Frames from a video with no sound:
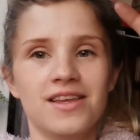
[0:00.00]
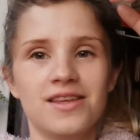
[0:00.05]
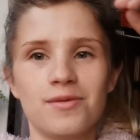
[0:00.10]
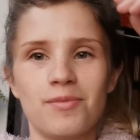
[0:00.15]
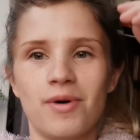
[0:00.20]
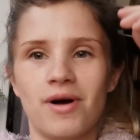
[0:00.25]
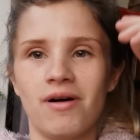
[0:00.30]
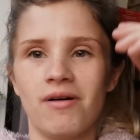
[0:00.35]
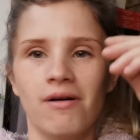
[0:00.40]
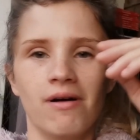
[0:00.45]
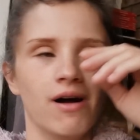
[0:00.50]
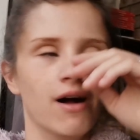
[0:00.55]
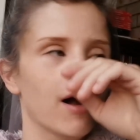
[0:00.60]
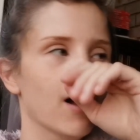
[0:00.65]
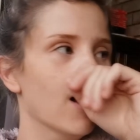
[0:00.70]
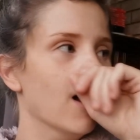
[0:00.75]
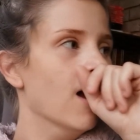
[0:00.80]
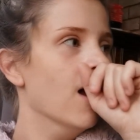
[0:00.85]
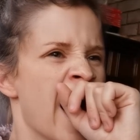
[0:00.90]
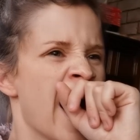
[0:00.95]
It's about
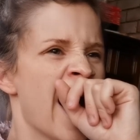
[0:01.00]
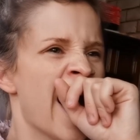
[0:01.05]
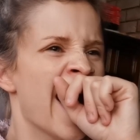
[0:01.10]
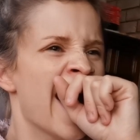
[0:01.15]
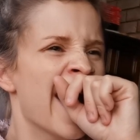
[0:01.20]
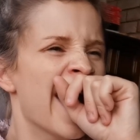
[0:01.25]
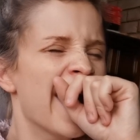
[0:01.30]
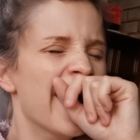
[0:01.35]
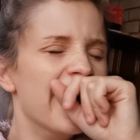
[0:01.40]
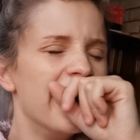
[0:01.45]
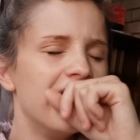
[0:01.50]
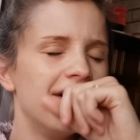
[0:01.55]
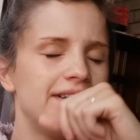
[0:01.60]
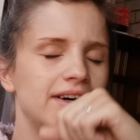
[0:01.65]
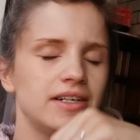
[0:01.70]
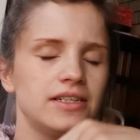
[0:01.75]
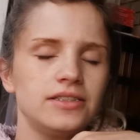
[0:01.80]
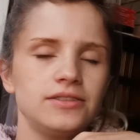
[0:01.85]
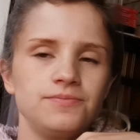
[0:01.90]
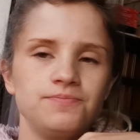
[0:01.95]

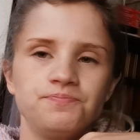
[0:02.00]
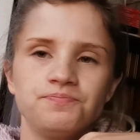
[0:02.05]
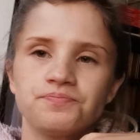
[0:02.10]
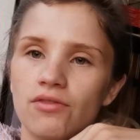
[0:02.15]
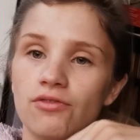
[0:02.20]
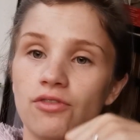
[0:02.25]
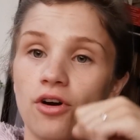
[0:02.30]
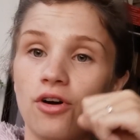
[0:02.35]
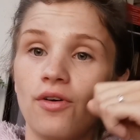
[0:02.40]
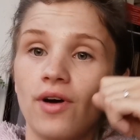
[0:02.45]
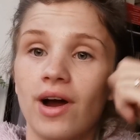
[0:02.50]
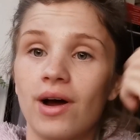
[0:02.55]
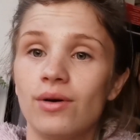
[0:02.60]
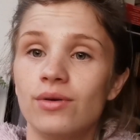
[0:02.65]
4